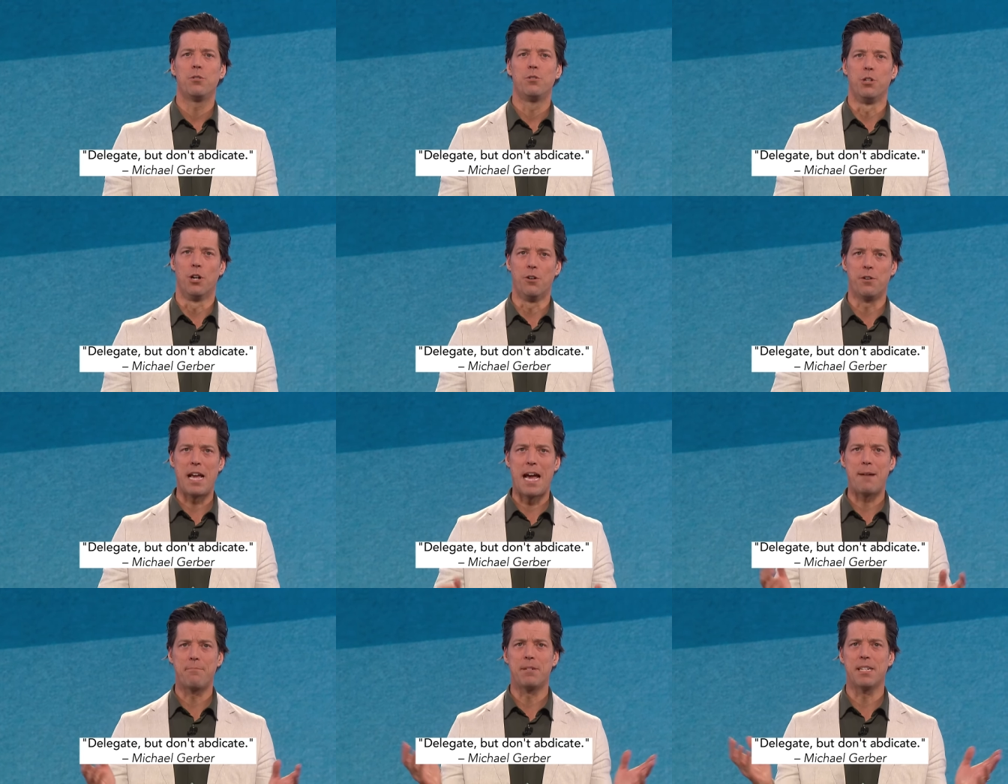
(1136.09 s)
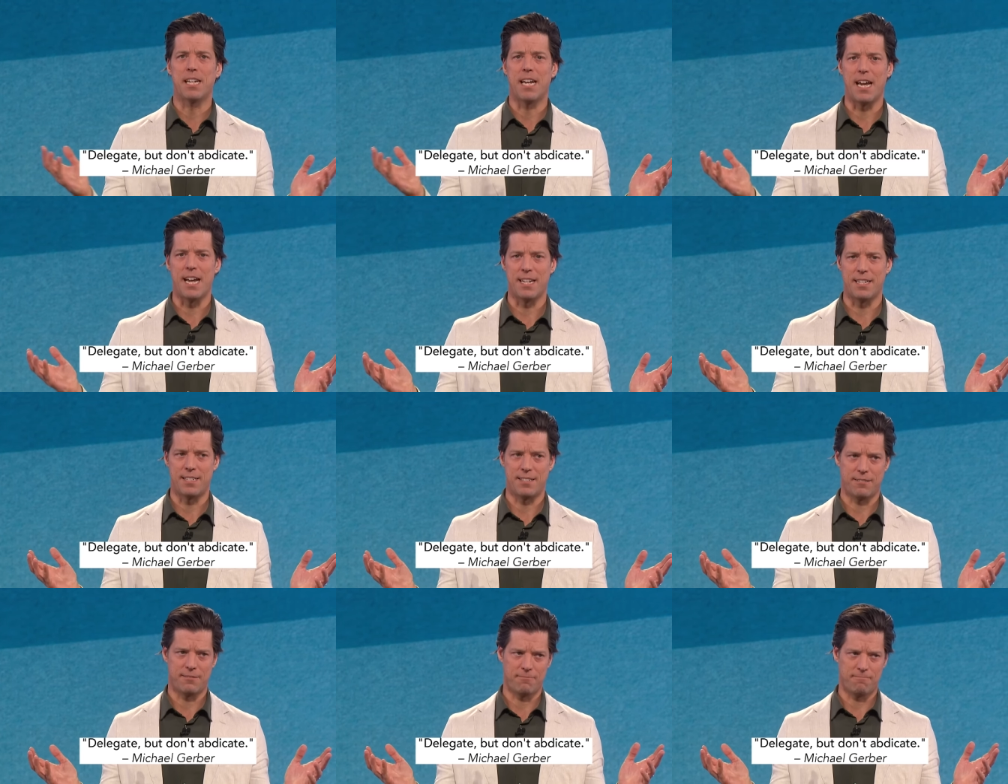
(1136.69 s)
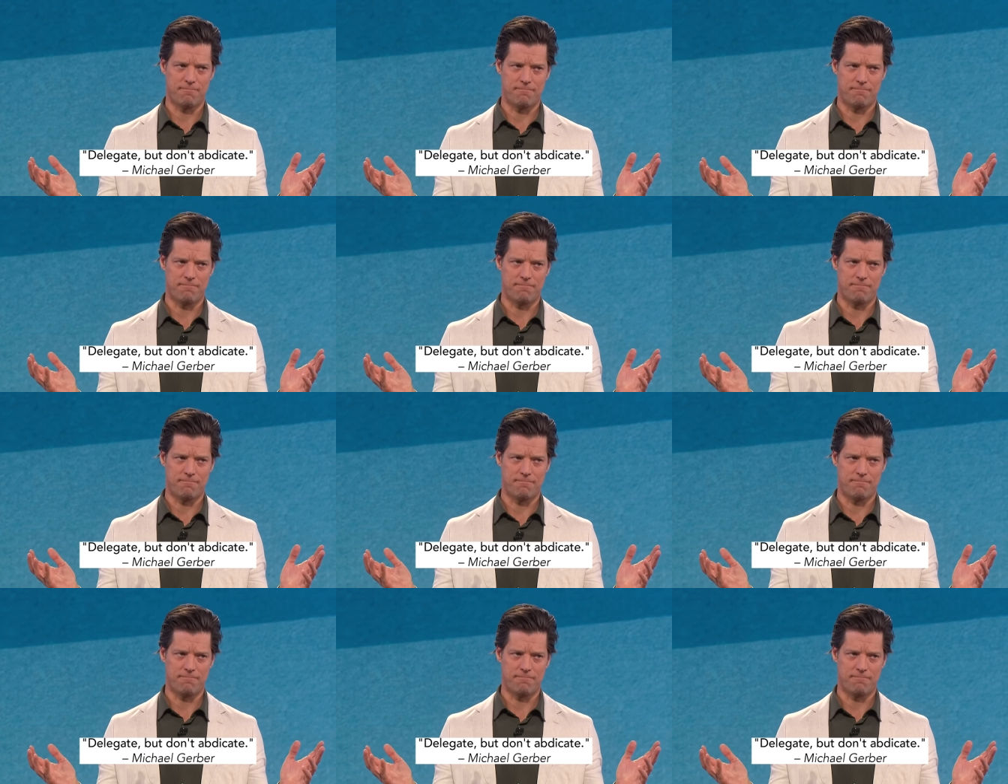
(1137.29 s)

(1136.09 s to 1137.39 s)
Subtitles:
don't abdicate.